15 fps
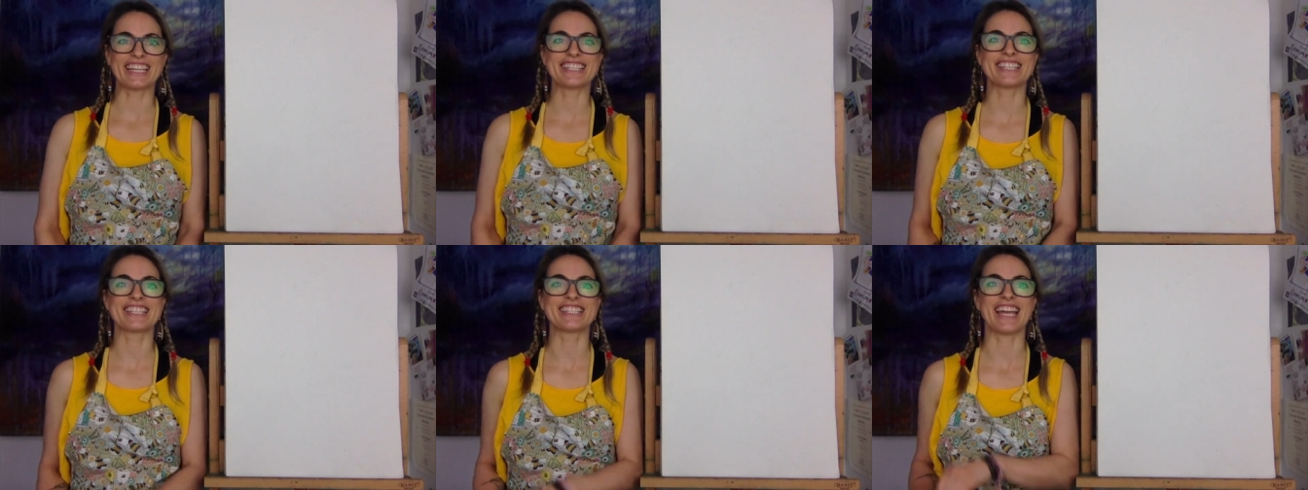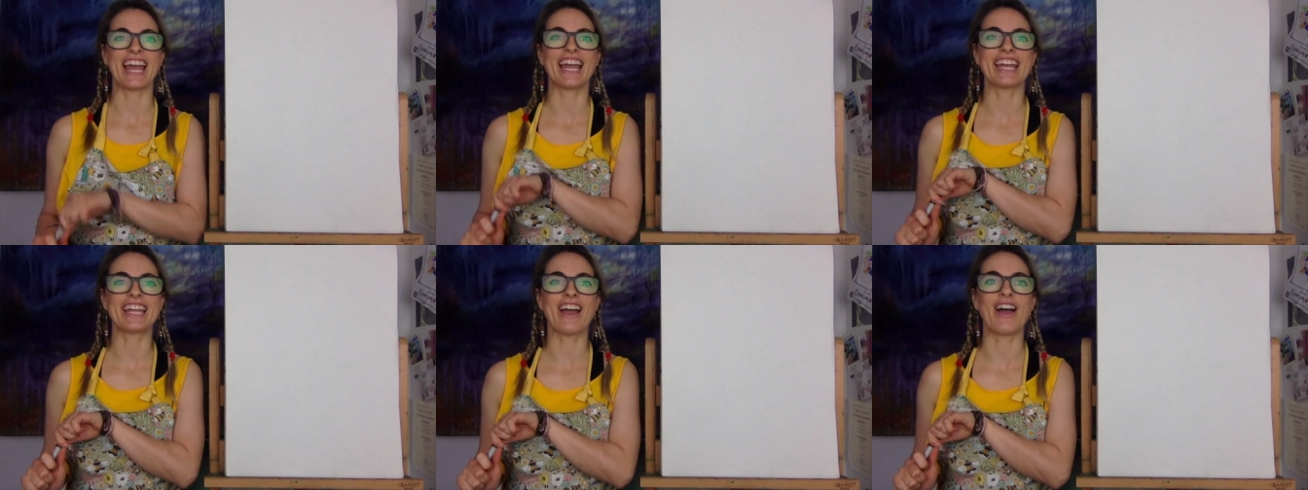
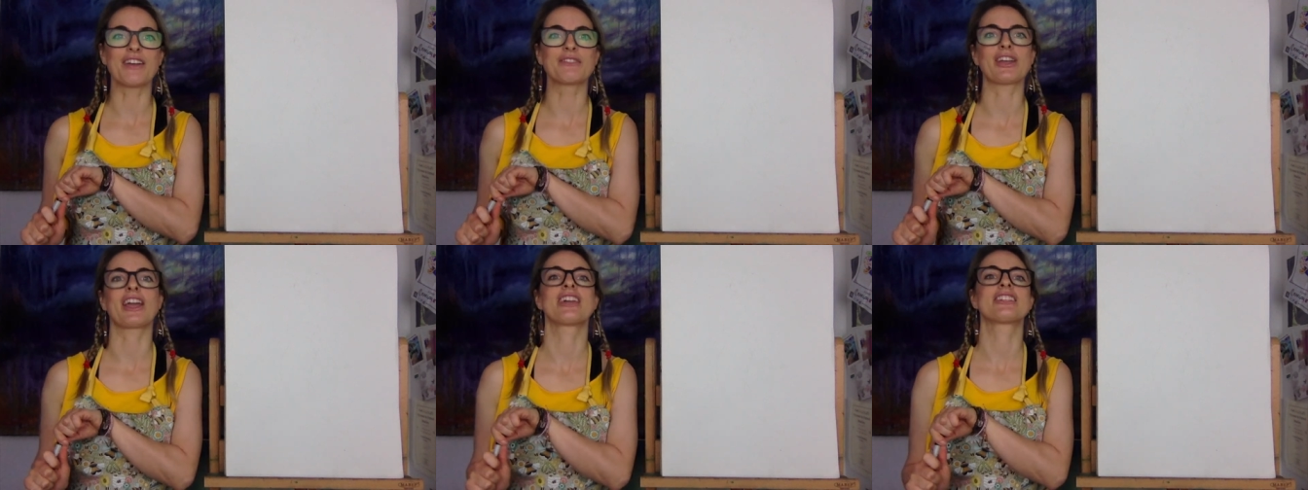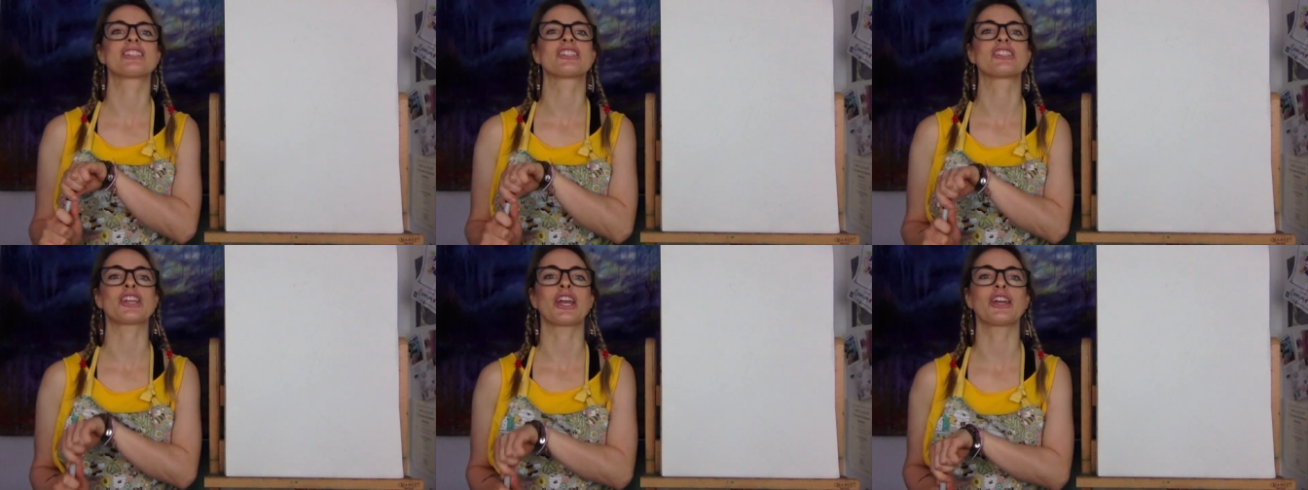today I'm going to
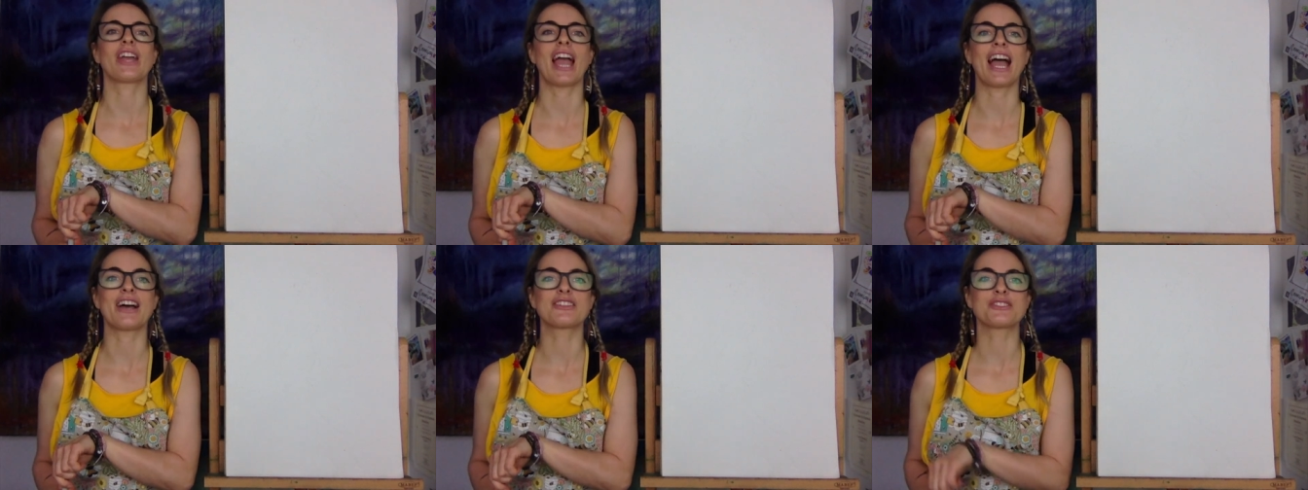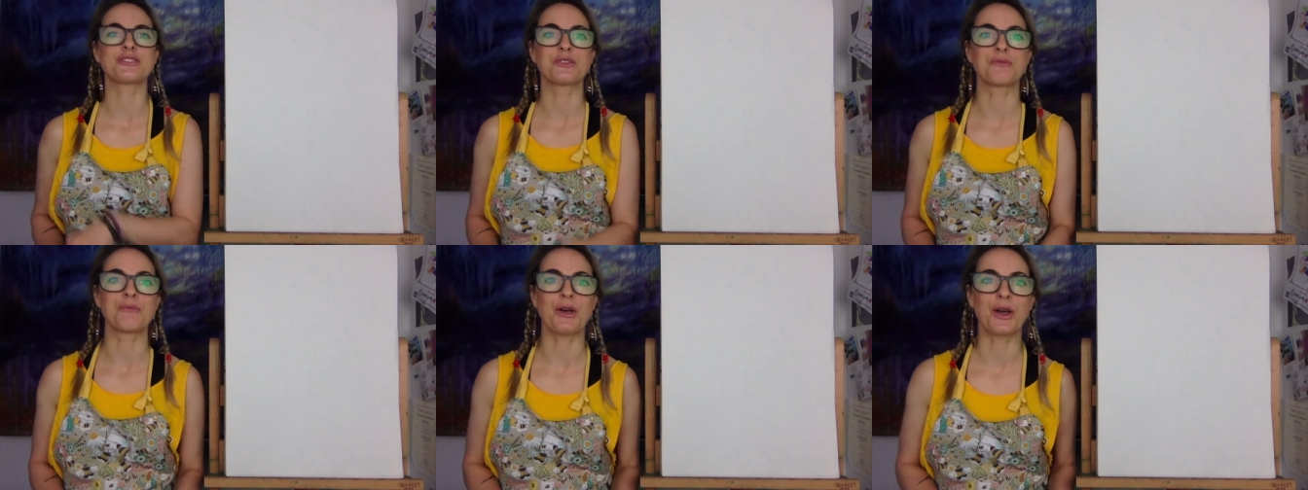show you how to
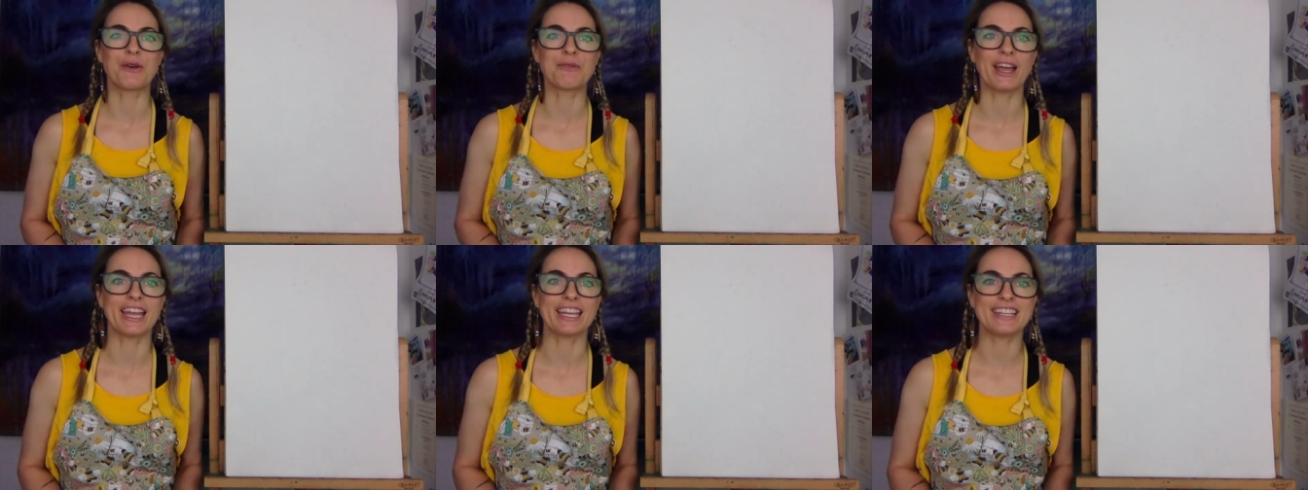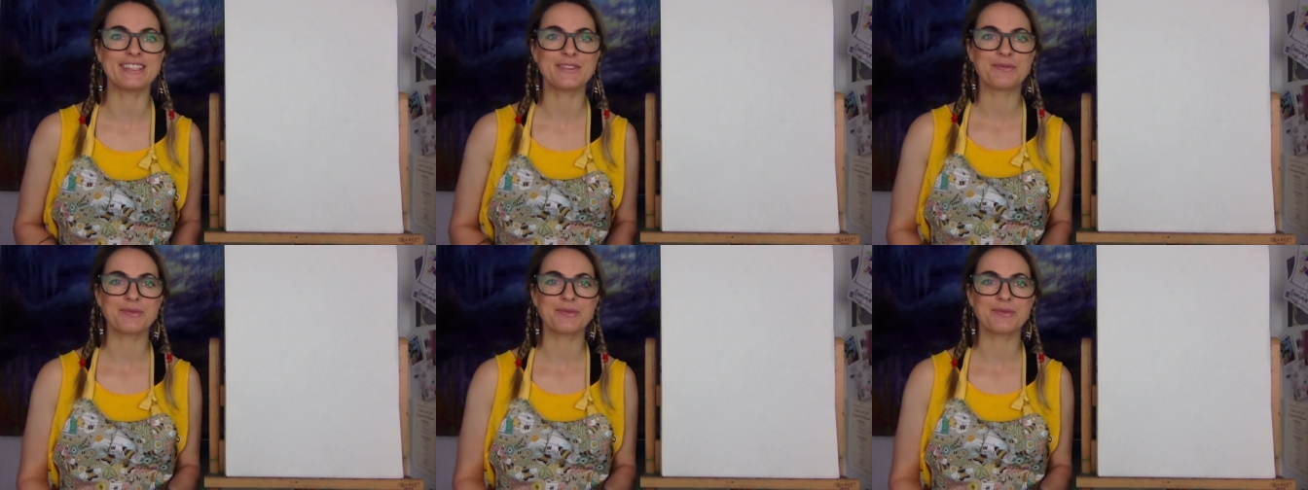do a mermaid.